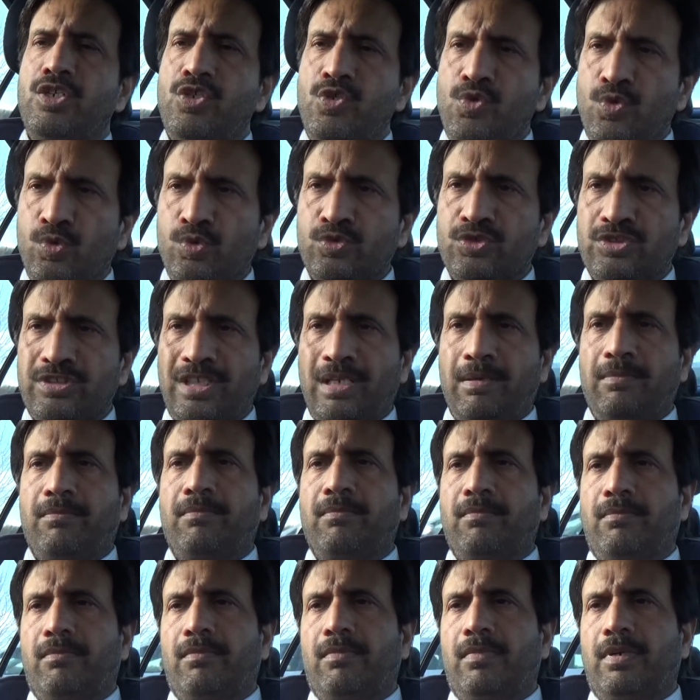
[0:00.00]
use them
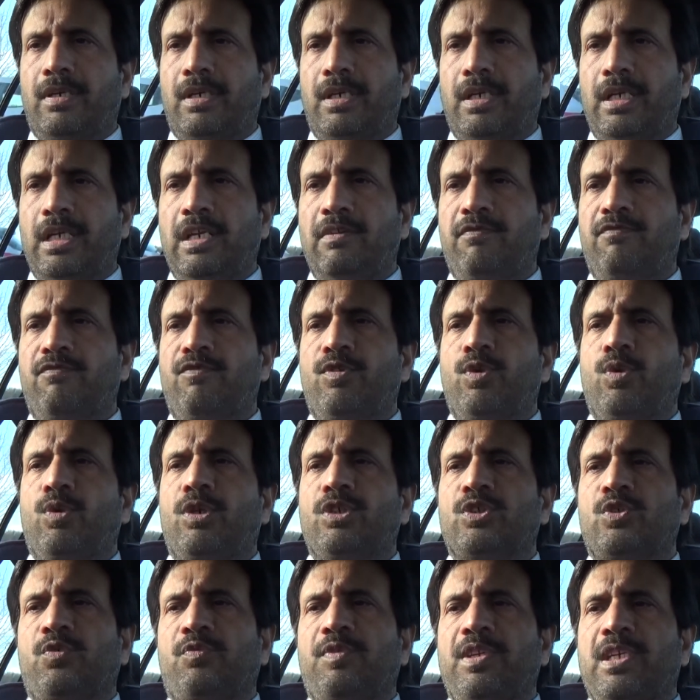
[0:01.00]
if your
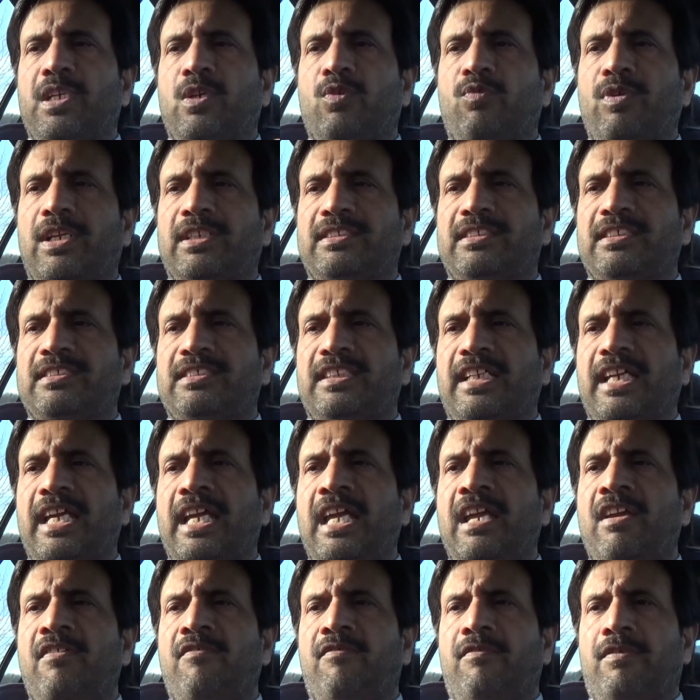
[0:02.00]
esophageal varices
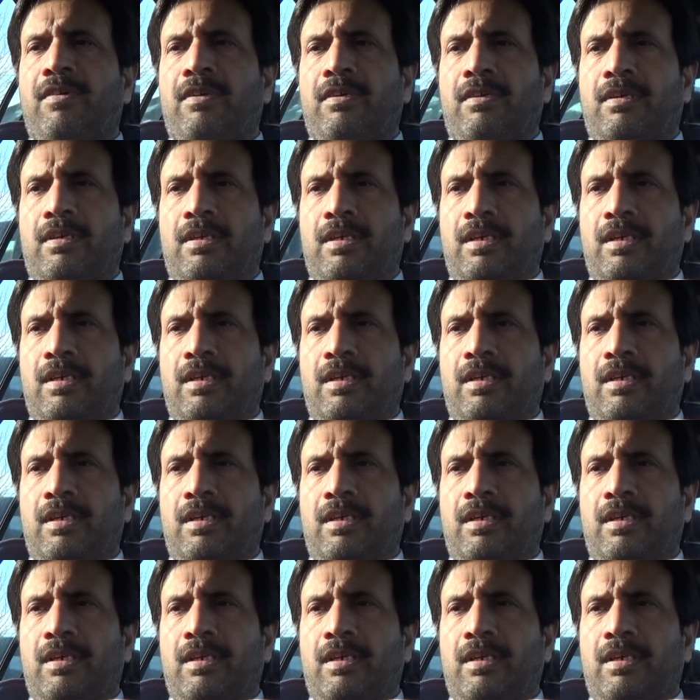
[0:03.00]
have uh,